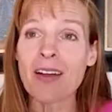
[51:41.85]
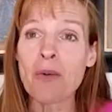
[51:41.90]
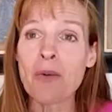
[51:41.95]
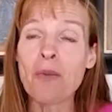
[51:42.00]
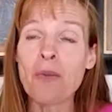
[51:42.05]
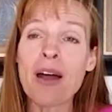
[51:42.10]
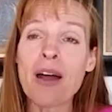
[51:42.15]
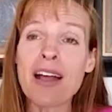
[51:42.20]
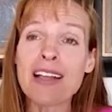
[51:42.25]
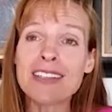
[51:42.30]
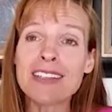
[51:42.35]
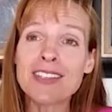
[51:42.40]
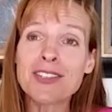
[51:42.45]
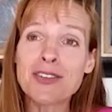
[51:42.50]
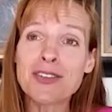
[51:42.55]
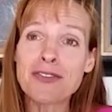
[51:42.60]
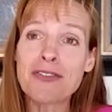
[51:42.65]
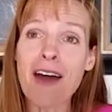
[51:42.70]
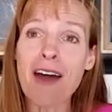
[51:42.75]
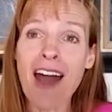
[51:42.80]
what
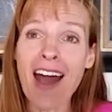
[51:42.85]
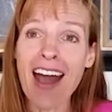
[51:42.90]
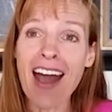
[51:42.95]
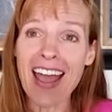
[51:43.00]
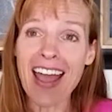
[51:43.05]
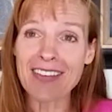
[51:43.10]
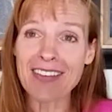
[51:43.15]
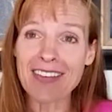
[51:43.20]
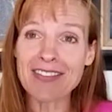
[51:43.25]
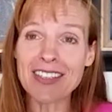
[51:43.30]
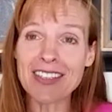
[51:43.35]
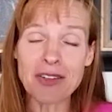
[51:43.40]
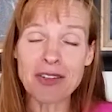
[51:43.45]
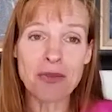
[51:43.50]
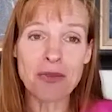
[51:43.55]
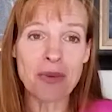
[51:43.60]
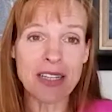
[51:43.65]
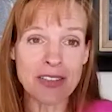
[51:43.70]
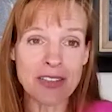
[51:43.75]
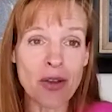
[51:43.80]
survived
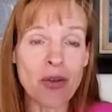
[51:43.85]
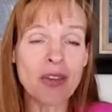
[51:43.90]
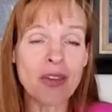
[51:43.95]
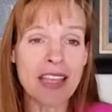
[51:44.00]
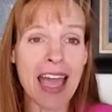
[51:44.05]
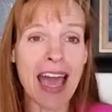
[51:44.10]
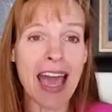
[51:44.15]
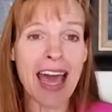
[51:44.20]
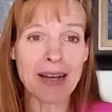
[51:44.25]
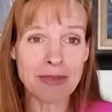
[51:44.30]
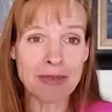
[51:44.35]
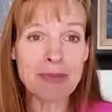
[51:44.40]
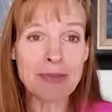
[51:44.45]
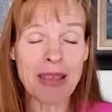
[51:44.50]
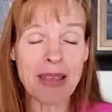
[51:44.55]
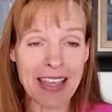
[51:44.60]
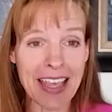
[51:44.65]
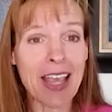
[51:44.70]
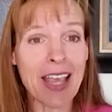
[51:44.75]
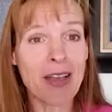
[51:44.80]
was only Adam
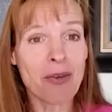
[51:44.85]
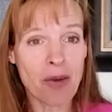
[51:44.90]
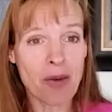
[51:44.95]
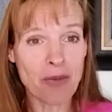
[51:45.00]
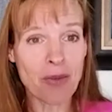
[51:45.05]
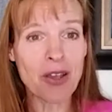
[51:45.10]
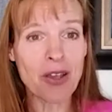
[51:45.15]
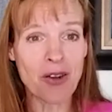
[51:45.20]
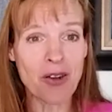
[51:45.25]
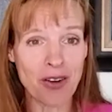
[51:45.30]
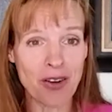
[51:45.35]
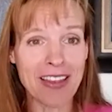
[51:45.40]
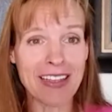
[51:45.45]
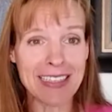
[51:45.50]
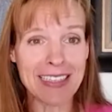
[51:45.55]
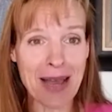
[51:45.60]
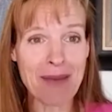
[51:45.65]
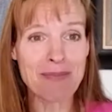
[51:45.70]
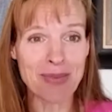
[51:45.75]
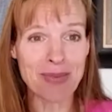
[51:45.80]
speaking when we go to the
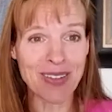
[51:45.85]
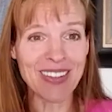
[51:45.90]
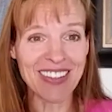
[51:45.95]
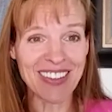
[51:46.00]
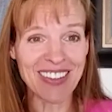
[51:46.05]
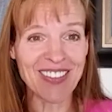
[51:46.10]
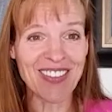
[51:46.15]
temple,